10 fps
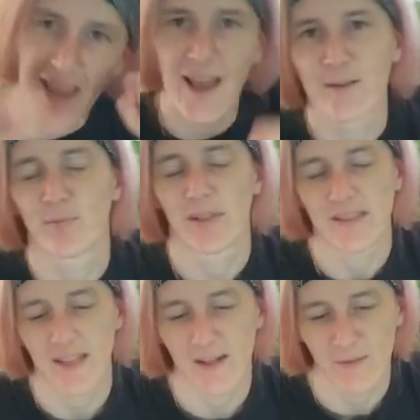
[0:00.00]
I was pretty
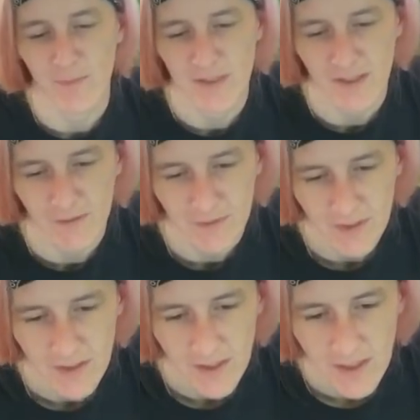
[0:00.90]
excited with myself.
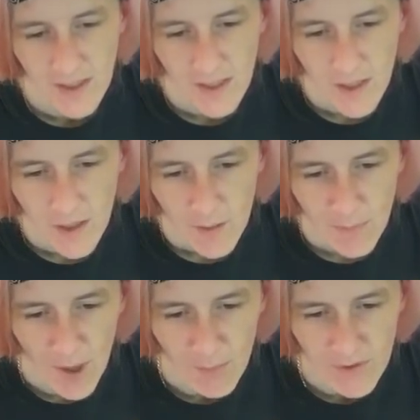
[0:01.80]

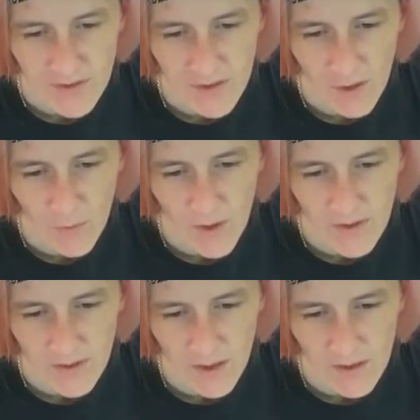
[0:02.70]
Bob wants to know
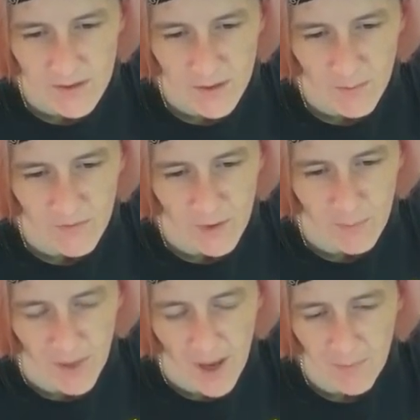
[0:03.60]
what are some of your
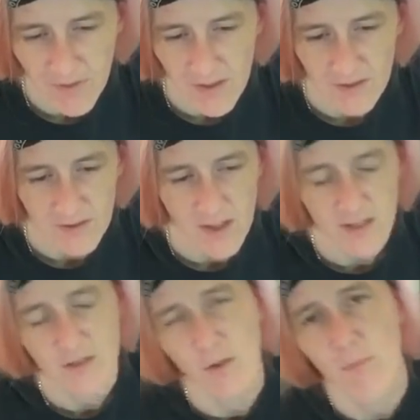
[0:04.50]
BAP things today.
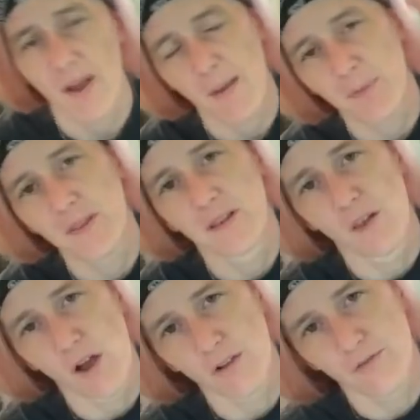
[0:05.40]
So I'm bapping the
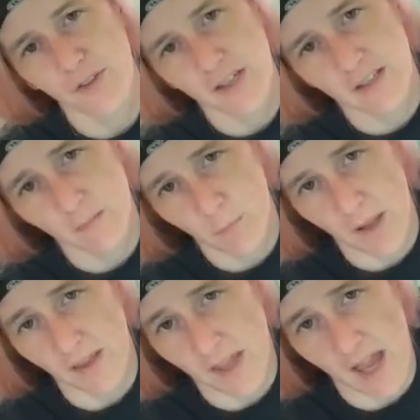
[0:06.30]
longfin
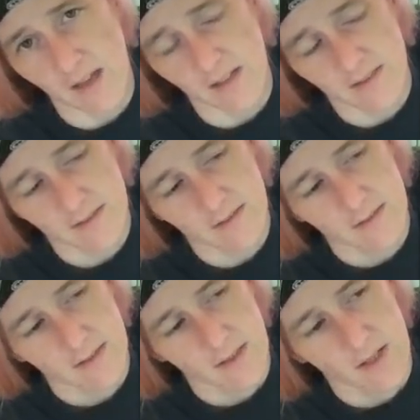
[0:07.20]
Paleatus.
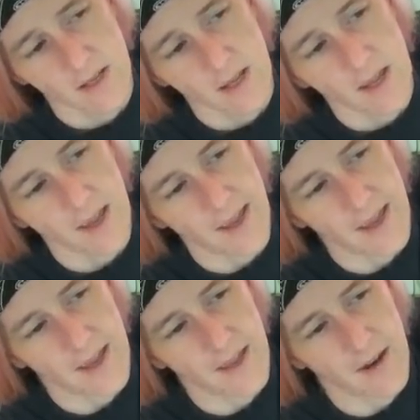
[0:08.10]

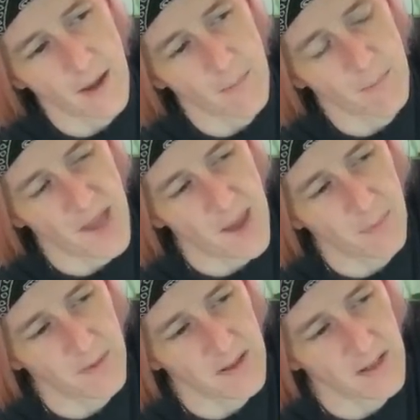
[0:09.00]
And I'm
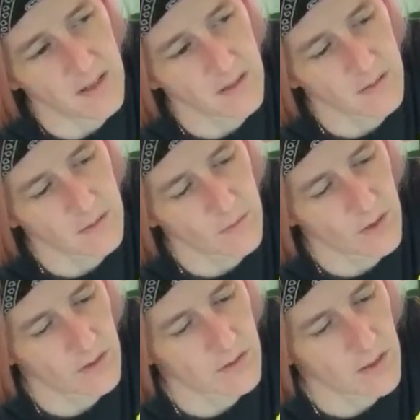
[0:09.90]
bapping... What
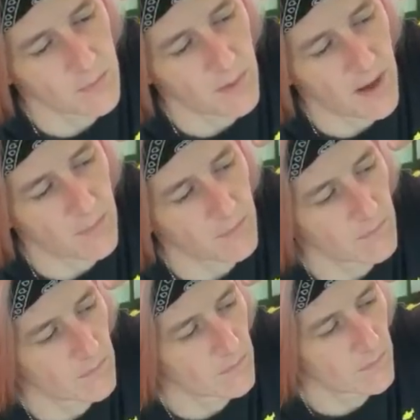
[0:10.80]
else did I bap?
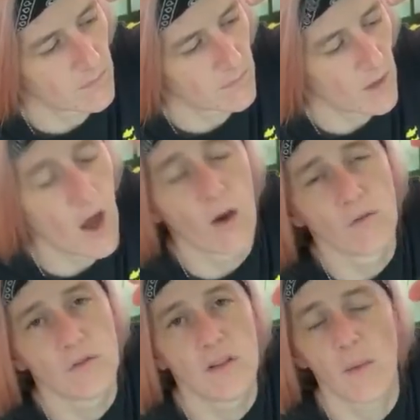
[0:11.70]

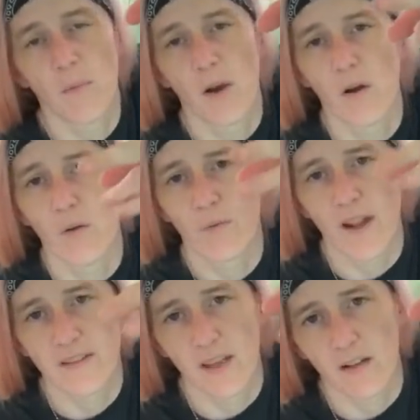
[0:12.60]
Oh, Dumbo
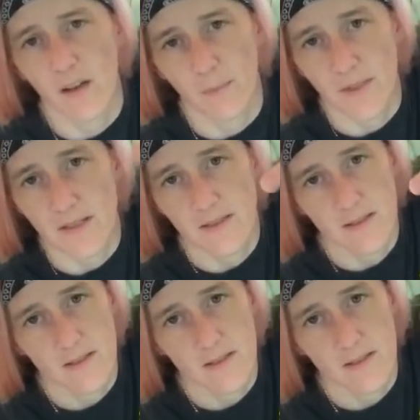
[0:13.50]
red-tail guppies.